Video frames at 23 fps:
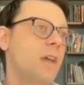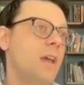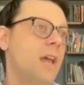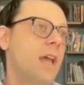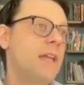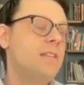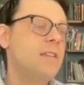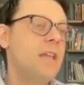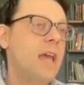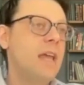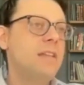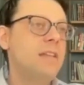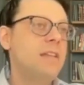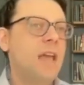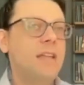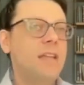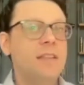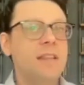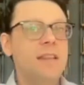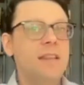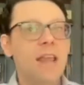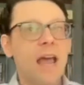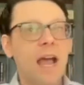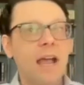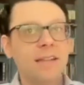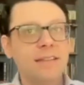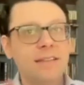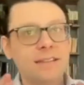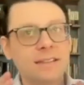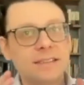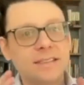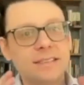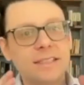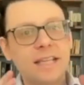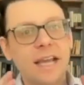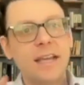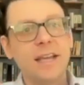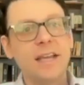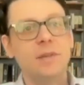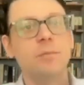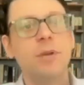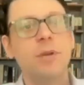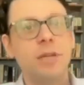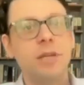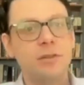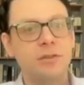that's the
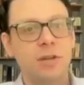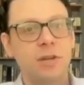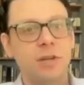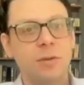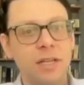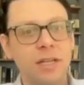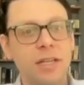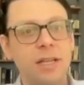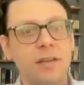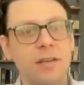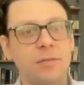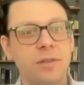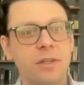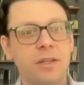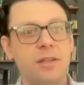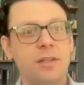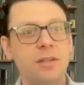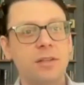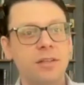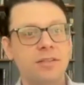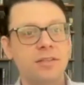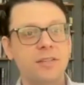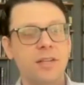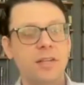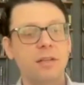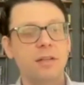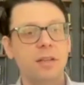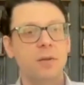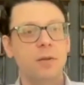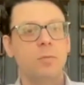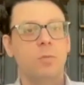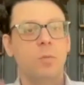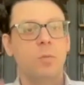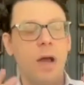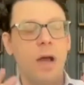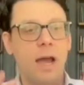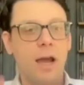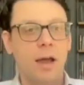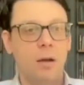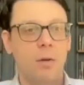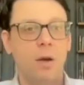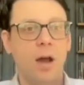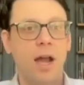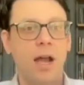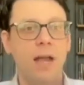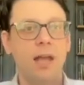second picture I want to give, that to the extent you're like,
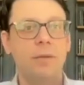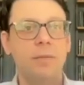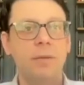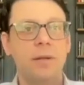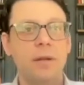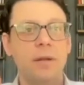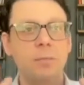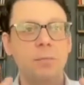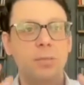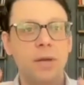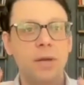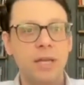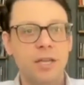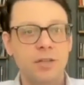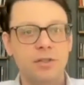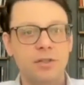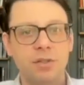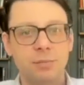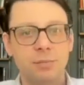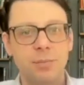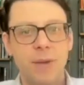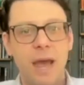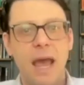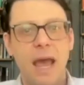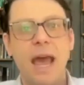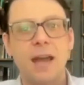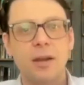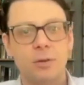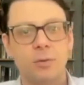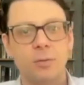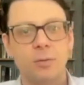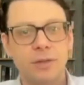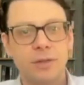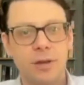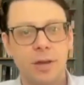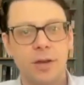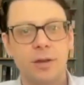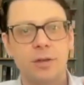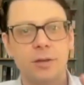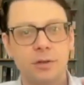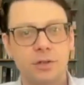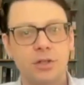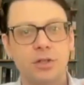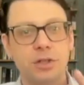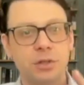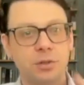wow, I am in a pitched battle with
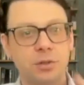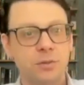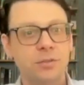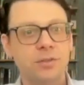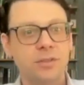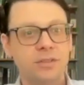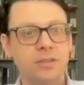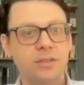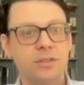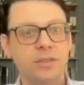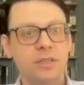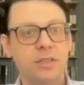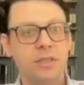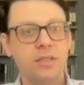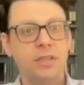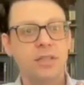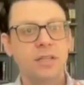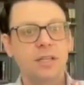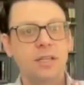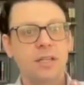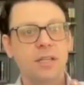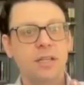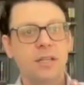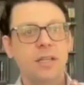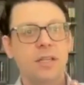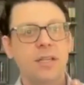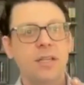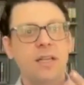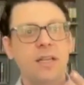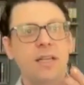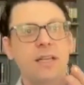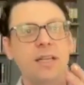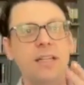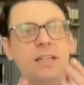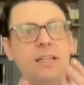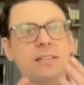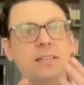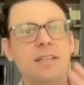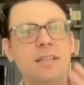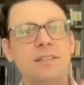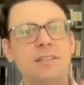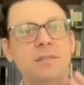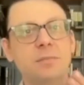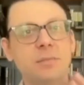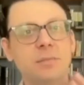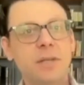other Jews, it
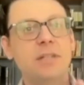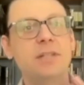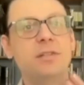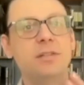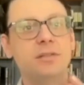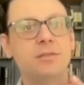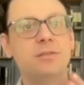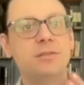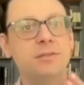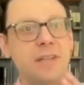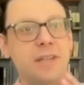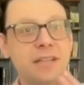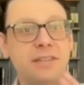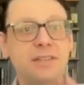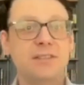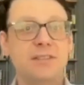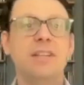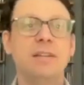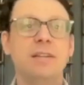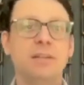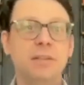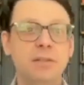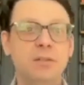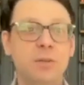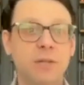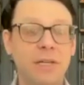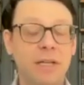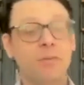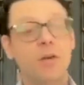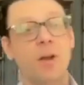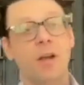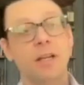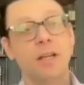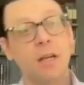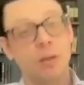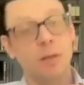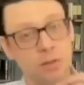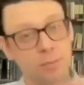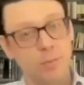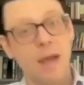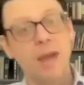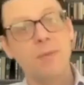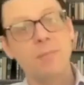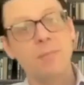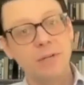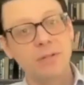doesn't mean you're necessarily doing it wrong. Now, you
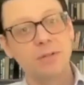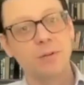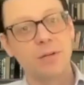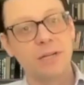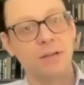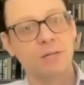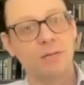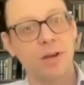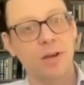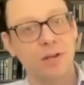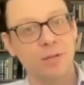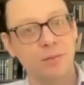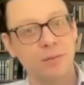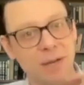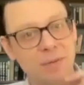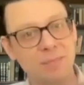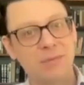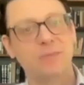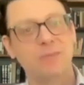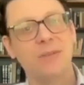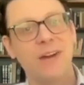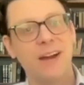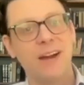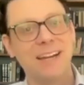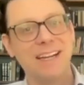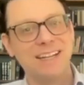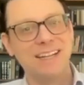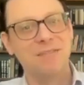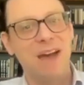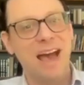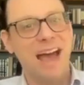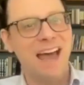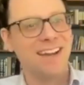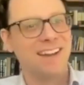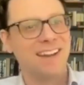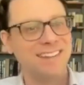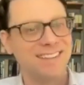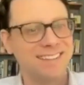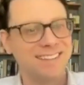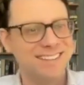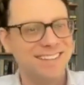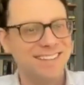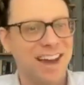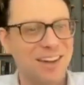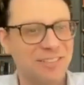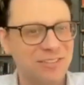might be doing it wrong. You might be fighting a battle
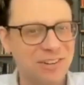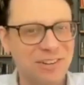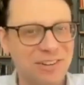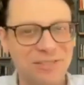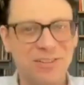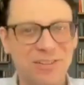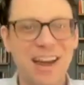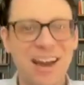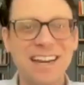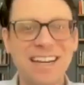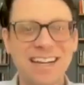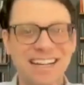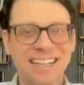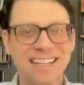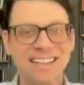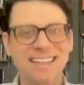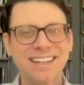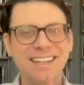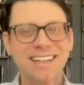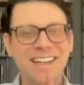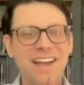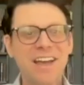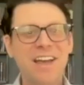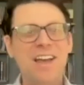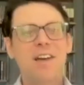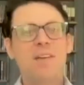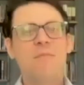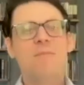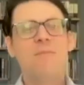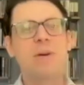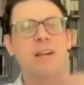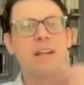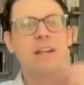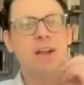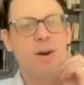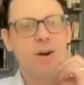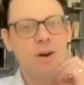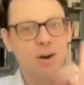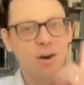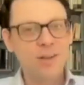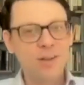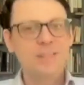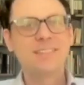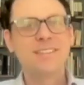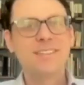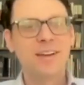that's not worth fighting, but it
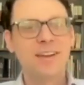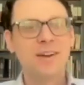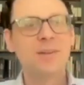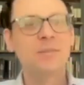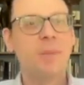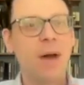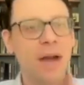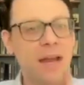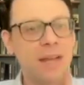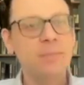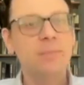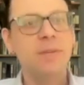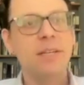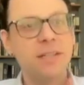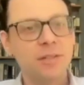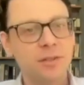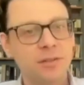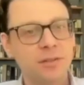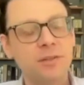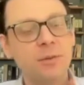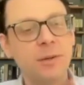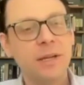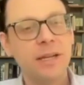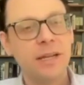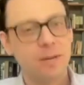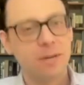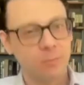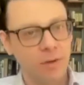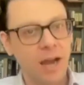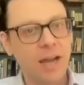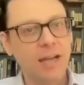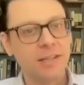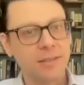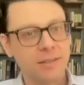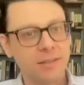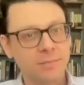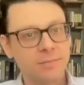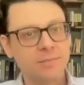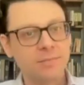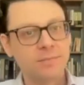also might mean you're doing it right.